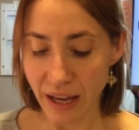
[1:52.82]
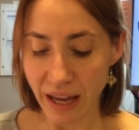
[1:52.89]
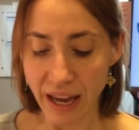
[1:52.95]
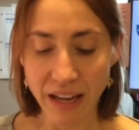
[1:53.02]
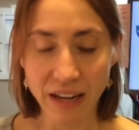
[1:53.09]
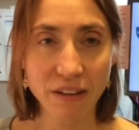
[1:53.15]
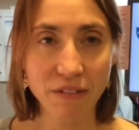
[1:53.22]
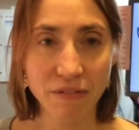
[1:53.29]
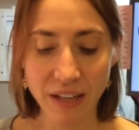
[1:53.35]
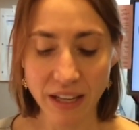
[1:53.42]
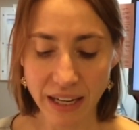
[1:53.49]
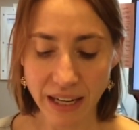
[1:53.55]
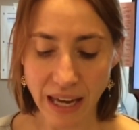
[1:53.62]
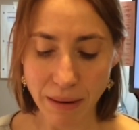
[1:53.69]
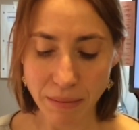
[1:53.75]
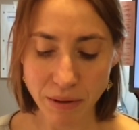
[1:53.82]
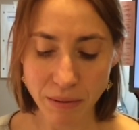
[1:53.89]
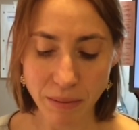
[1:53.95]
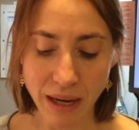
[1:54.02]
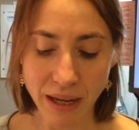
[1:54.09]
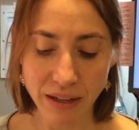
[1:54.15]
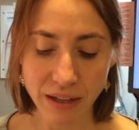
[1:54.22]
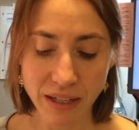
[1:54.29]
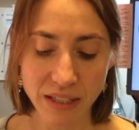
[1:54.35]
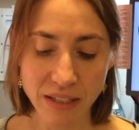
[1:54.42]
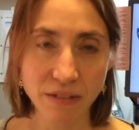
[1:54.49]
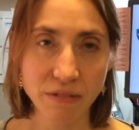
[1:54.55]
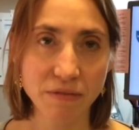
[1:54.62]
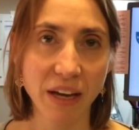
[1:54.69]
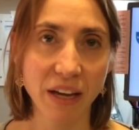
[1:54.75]
any feeding
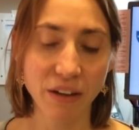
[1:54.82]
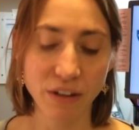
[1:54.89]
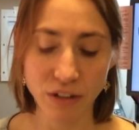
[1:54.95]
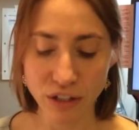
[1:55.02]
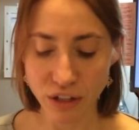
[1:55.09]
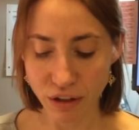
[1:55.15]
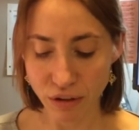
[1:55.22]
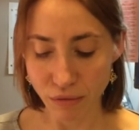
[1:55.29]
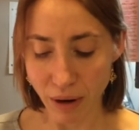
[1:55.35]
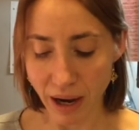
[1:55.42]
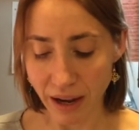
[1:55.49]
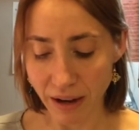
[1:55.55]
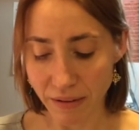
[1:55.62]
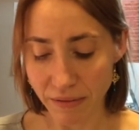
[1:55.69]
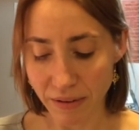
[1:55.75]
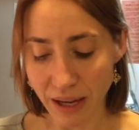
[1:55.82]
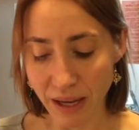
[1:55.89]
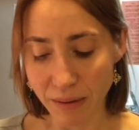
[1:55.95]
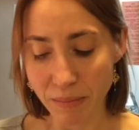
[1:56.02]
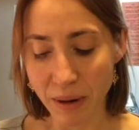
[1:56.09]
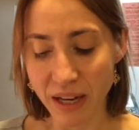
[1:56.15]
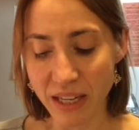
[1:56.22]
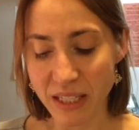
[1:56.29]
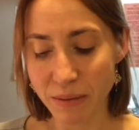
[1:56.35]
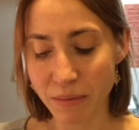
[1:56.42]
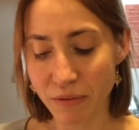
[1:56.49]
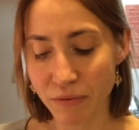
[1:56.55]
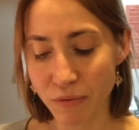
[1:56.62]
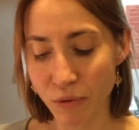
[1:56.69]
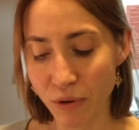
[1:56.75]
abnormalities, failure to thrive, and
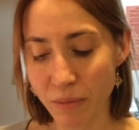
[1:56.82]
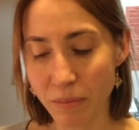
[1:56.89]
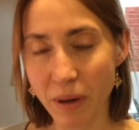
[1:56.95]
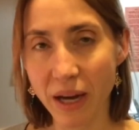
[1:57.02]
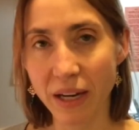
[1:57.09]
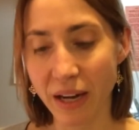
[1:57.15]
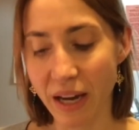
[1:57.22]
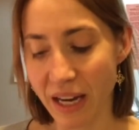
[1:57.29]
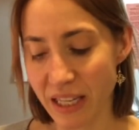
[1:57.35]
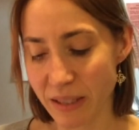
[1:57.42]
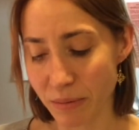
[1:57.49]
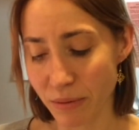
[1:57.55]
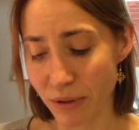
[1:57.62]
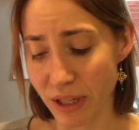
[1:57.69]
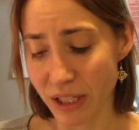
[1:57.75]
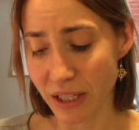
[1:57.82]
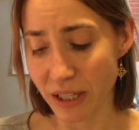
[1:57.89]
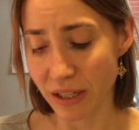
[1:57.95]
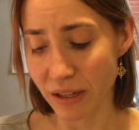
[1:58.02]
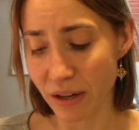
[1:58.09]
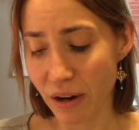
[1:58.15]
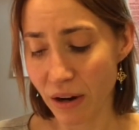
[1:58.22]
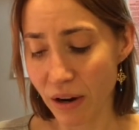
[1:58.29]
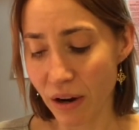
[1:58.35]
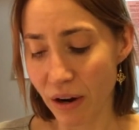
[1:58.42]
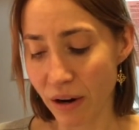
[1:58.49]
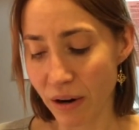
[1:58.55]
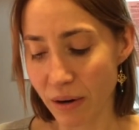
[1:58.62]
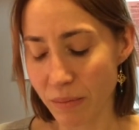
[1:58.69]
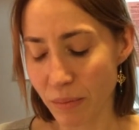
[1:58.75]
possible foreign body aspiration
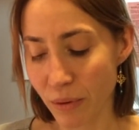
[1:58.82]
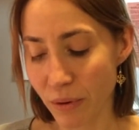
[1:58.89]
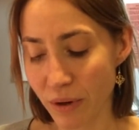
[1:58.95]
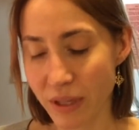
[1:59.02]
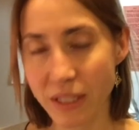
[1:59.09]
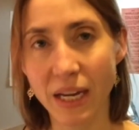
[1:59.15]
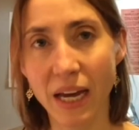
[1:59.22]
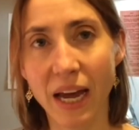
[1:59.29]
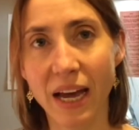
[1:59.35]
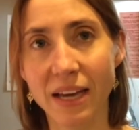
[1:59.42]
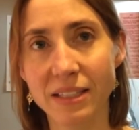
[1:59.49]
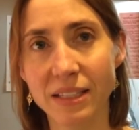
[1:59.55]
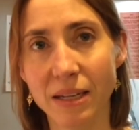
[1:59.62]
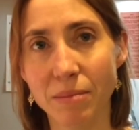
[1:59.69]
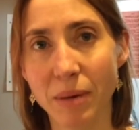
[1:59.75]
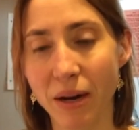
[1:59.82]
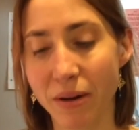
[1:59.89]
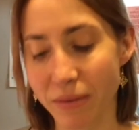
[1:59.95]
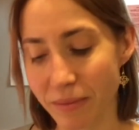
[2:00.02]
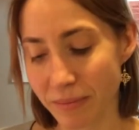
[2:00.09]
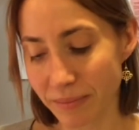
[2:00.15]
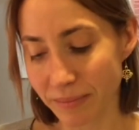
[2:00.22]
are important to ask about.